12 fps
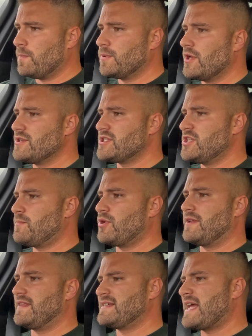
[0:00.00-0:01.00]
Plus and you put it
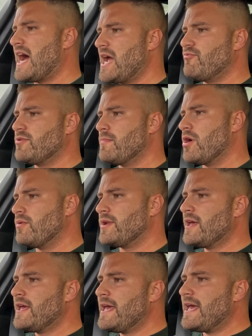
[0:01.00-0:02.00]
in this hybrid mode,
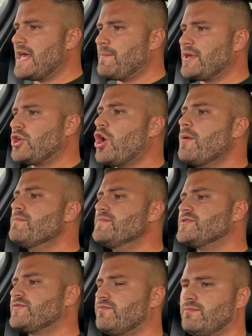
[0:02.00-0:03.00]
it
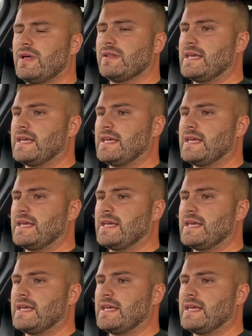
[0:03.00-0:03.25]
becomes, well,